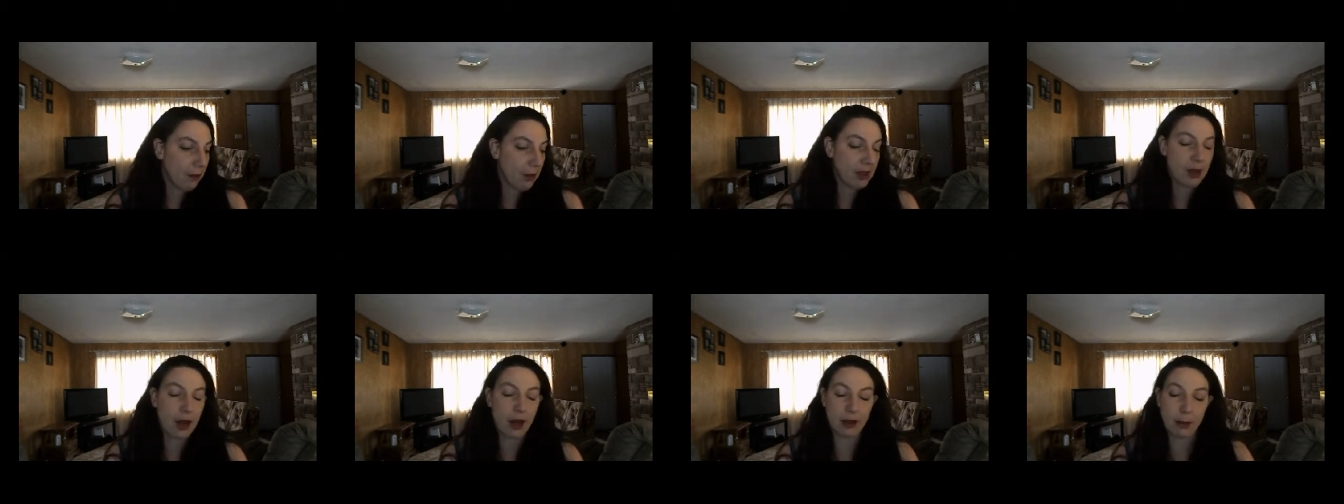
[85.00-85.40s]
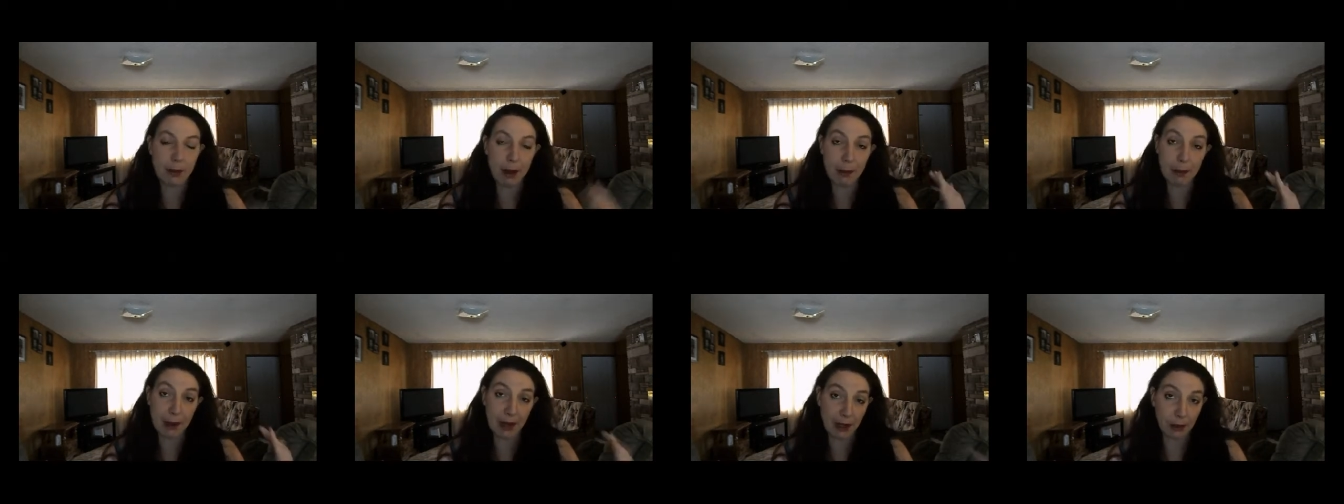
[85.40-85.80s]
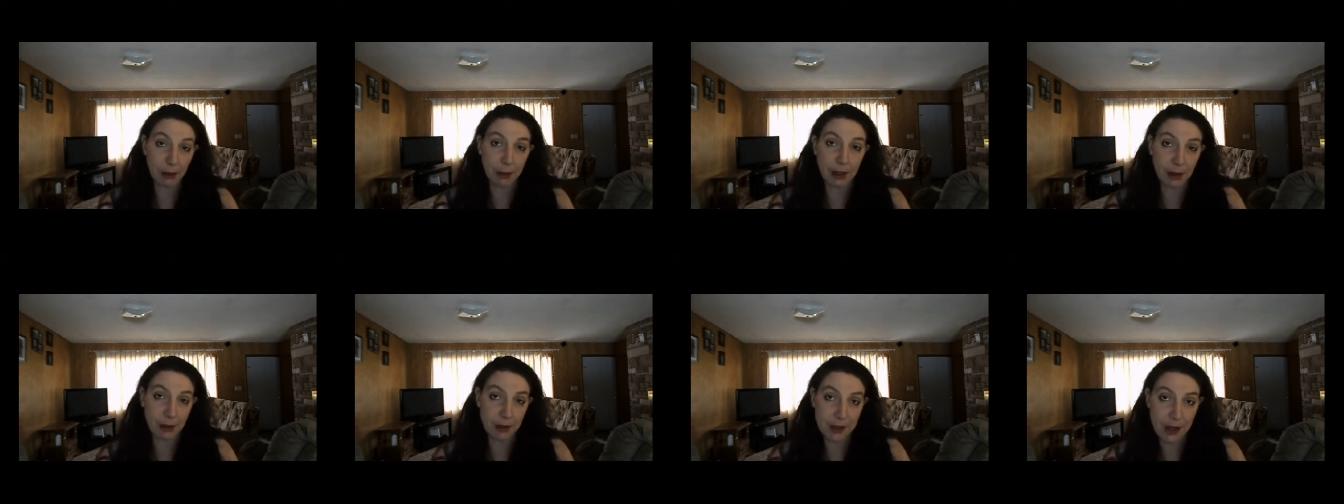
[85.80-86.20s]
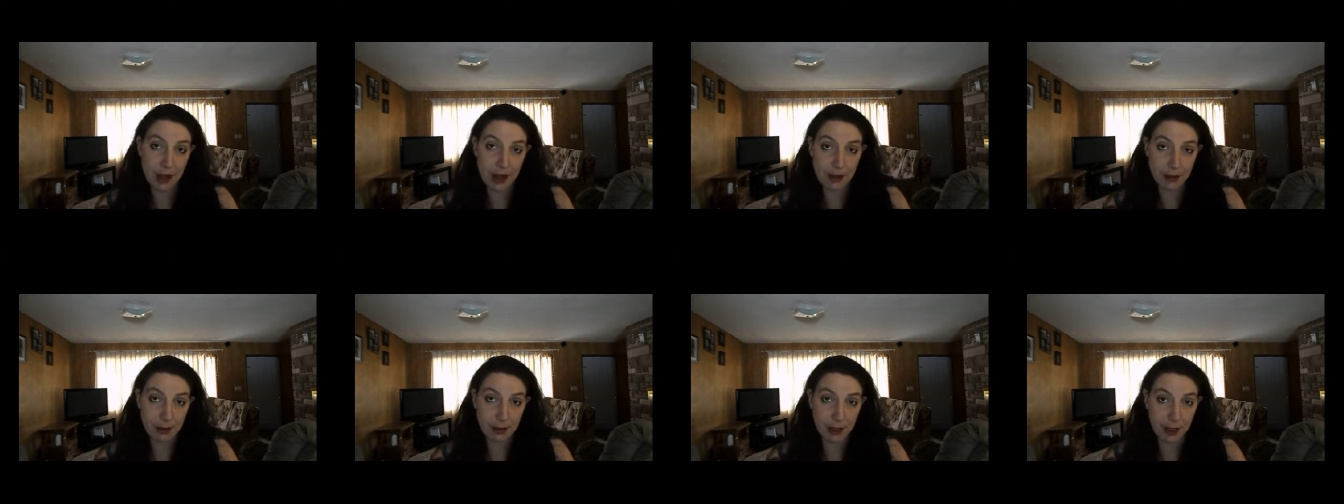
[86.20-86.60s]
we talked about beta readers
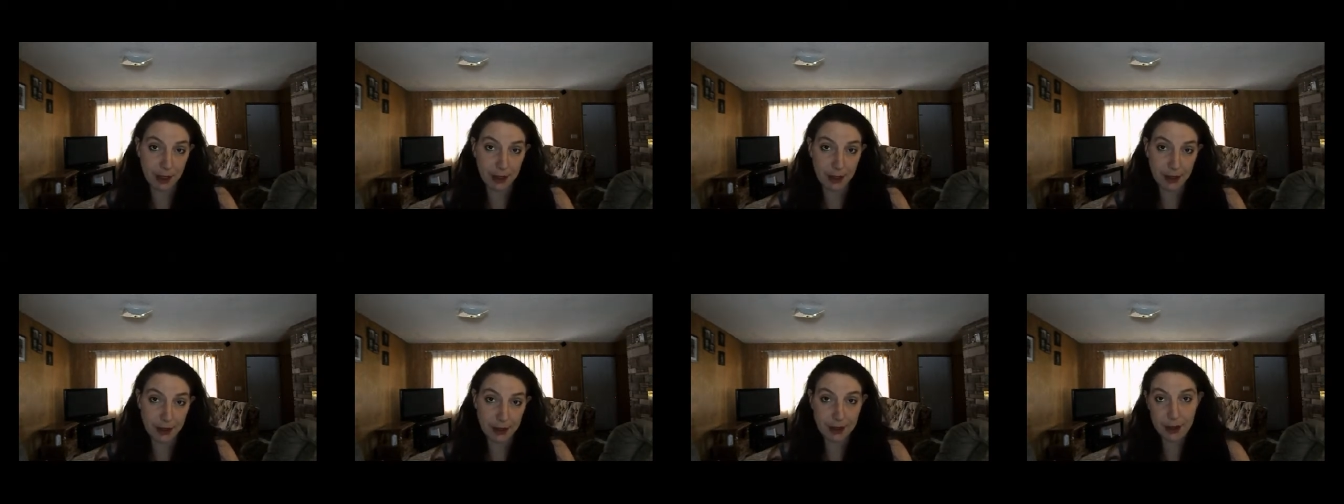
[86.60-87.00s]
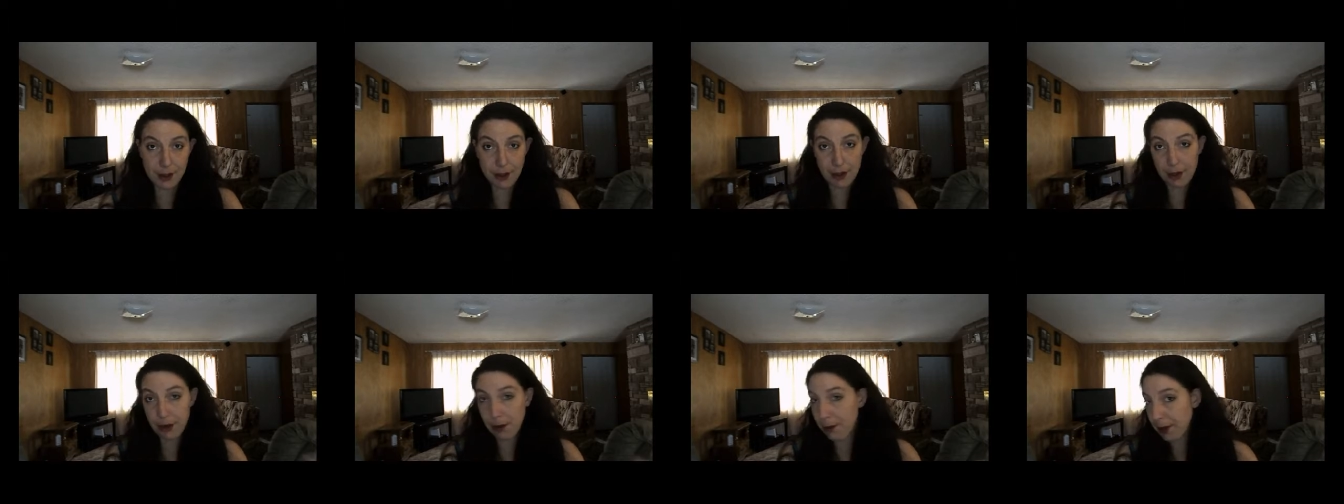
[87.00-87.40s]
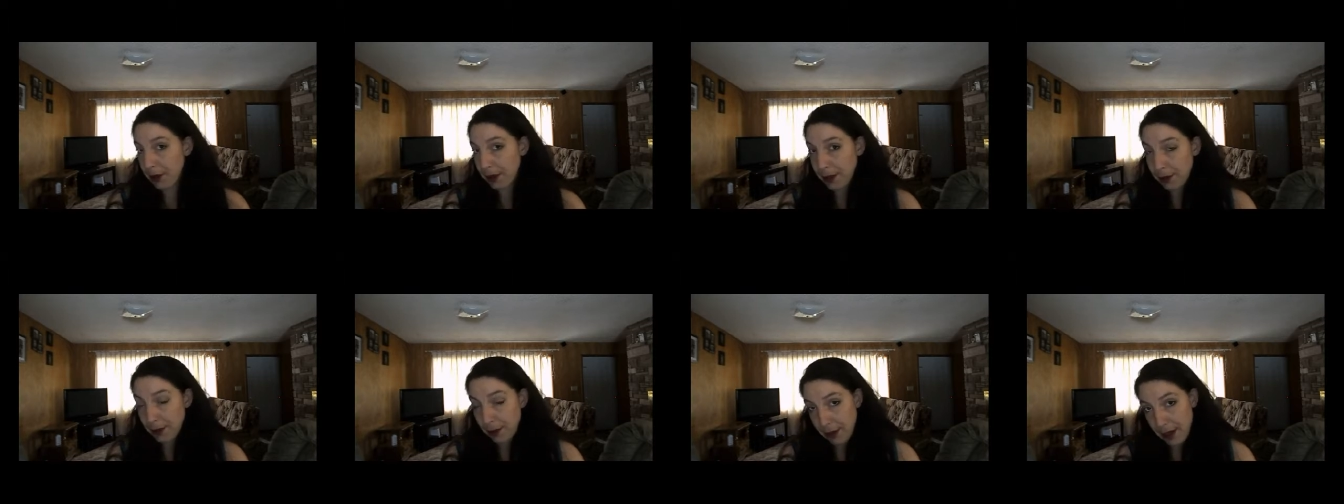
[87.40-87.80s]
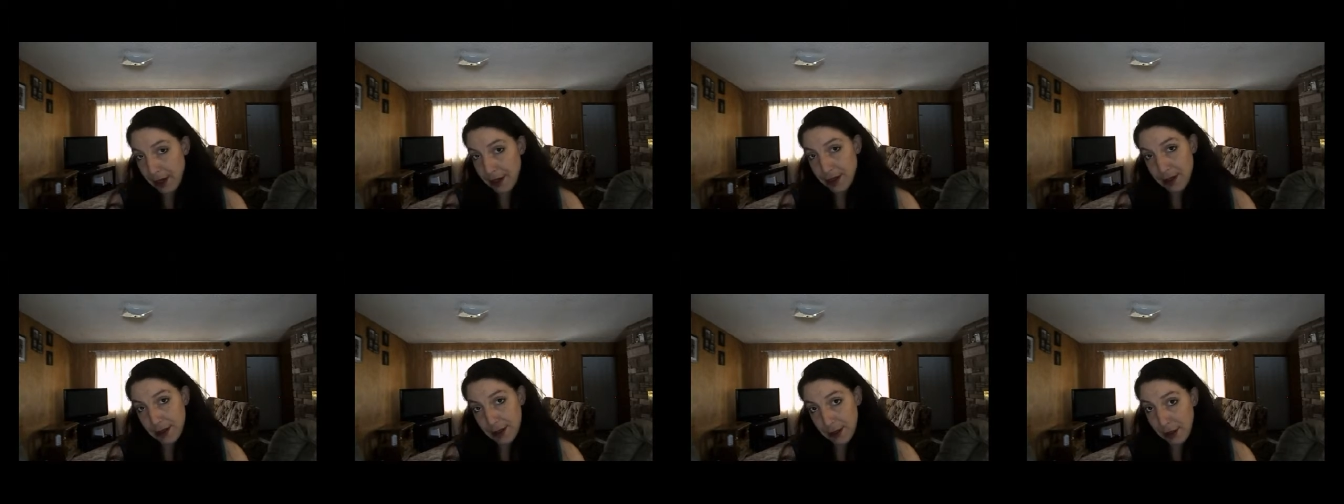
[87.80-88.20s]
last week, so you're going to want to
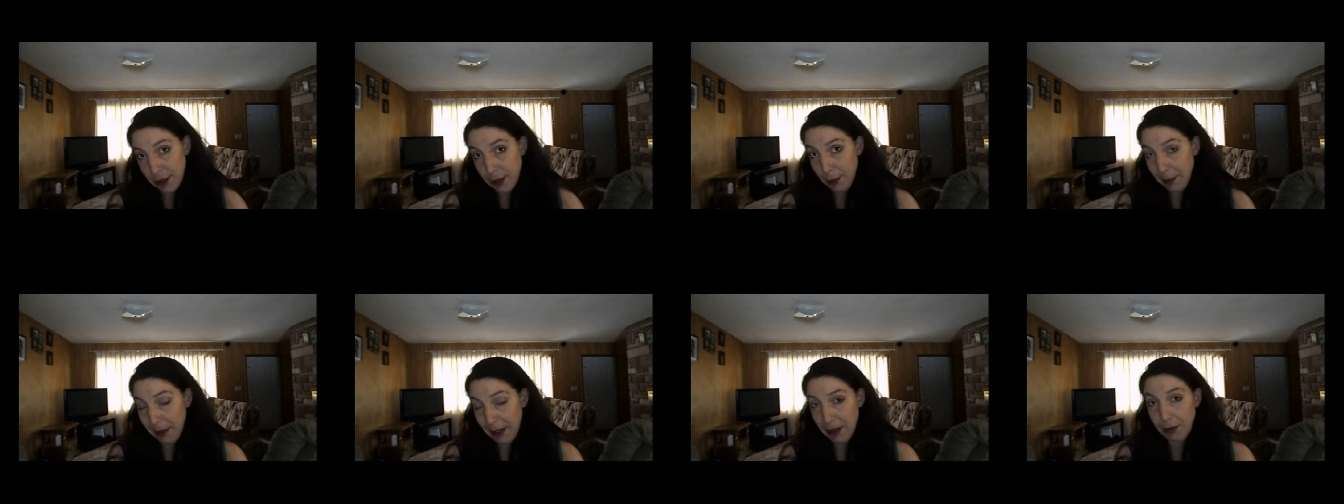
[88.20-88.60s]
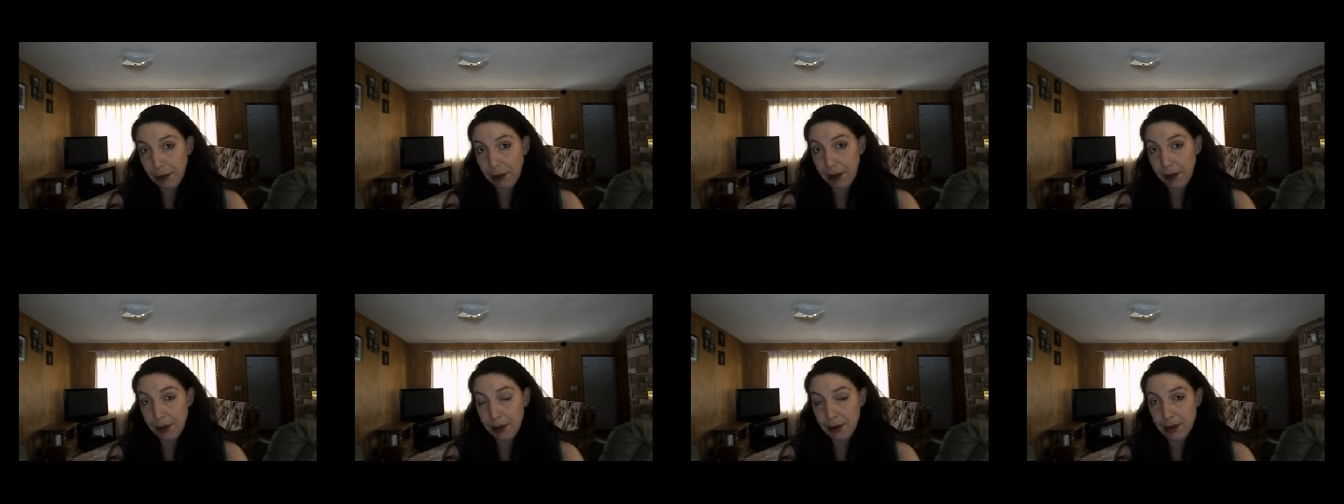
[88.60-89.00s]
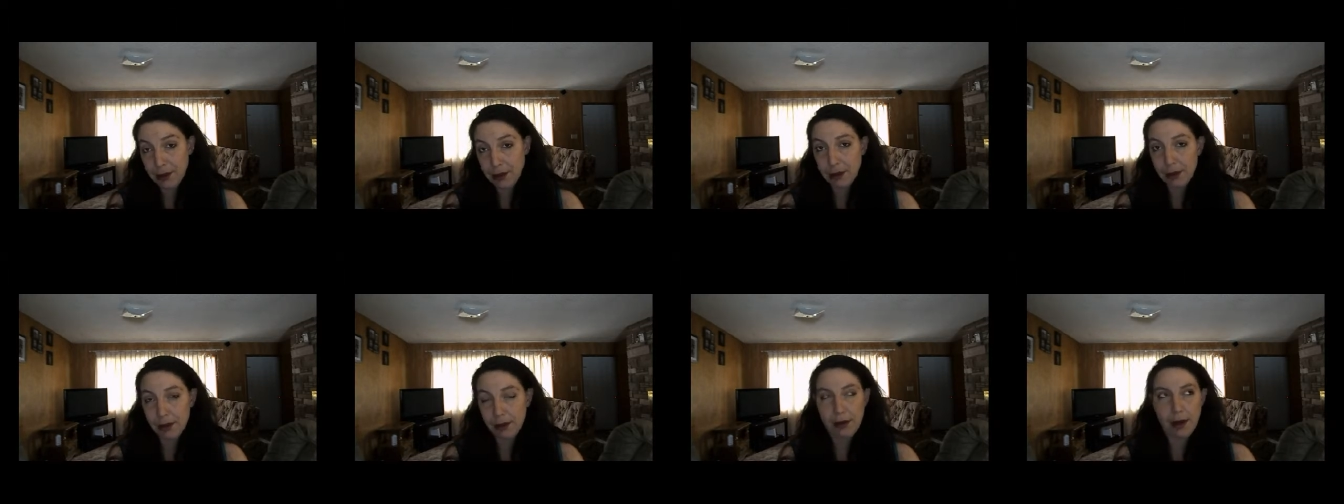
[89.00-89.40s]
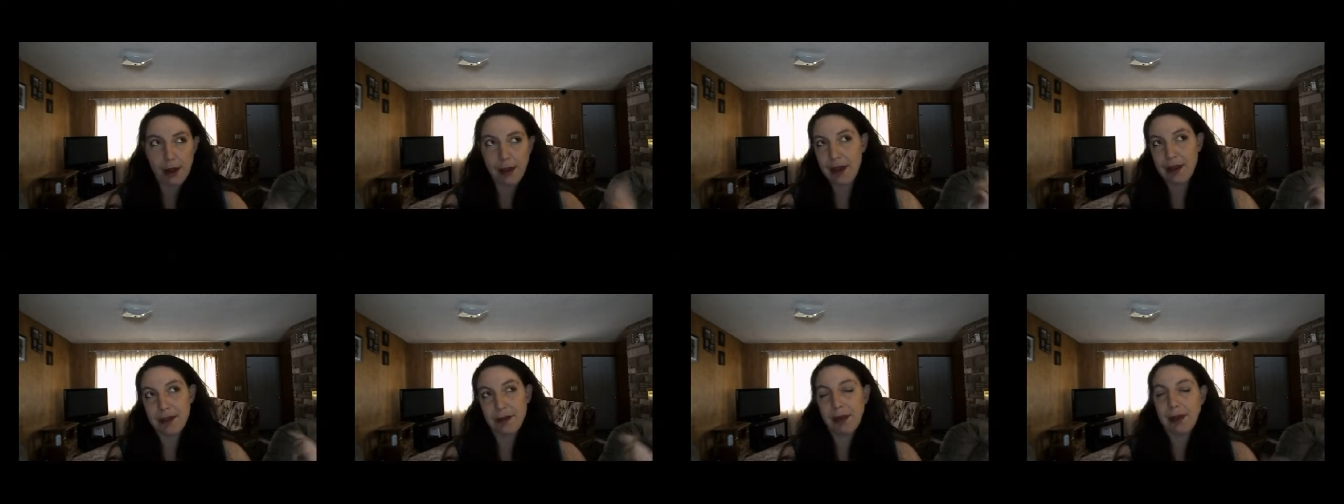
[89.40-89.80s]
utilize your beta readers, or
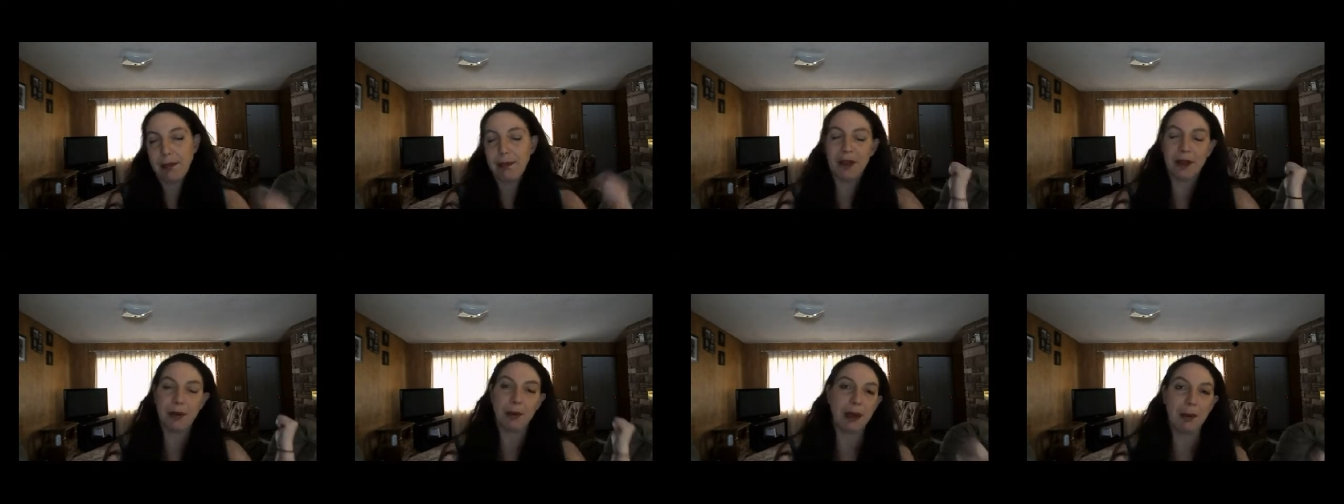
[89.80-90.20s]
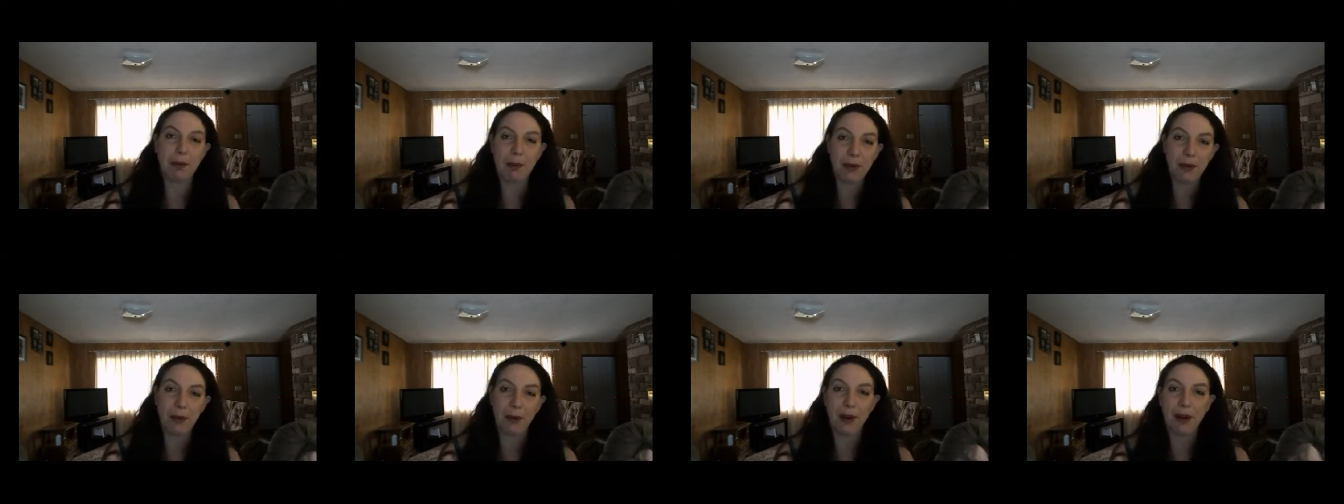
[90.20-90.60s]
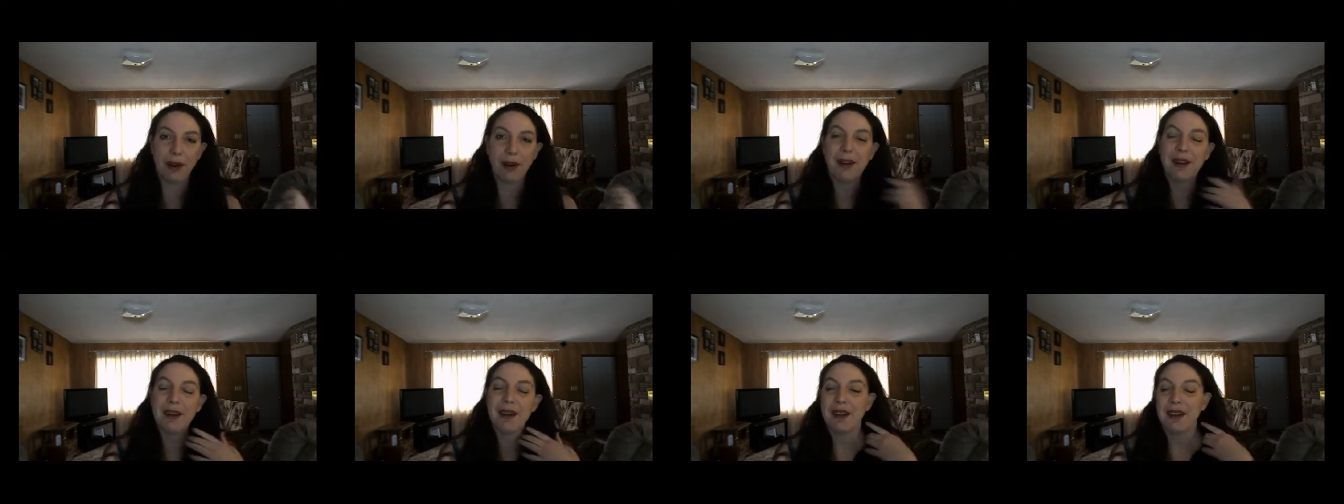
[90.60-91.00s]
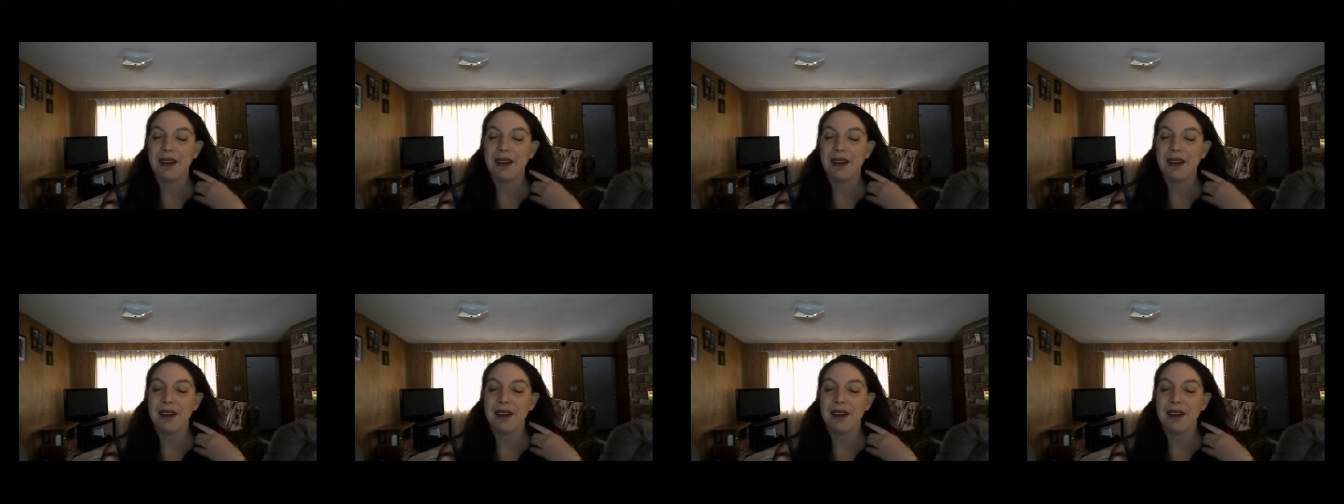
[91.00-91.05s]
not last week, but the week before.